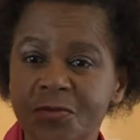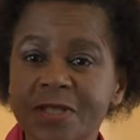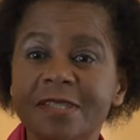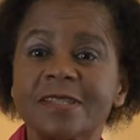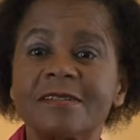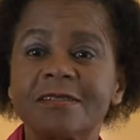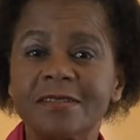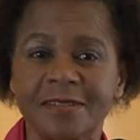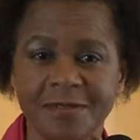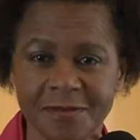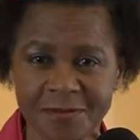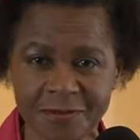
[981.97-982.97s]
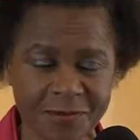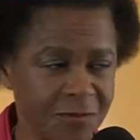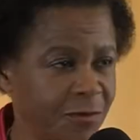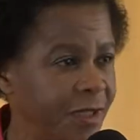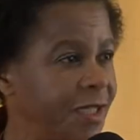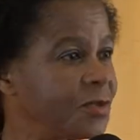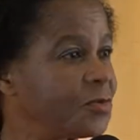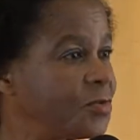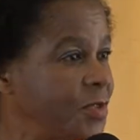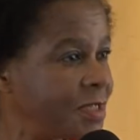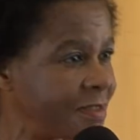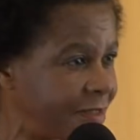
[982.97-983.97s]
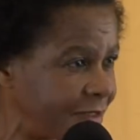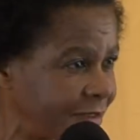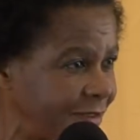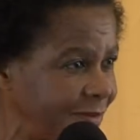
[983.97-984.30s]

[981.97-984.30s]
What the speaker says: What's the reason? Where did we start?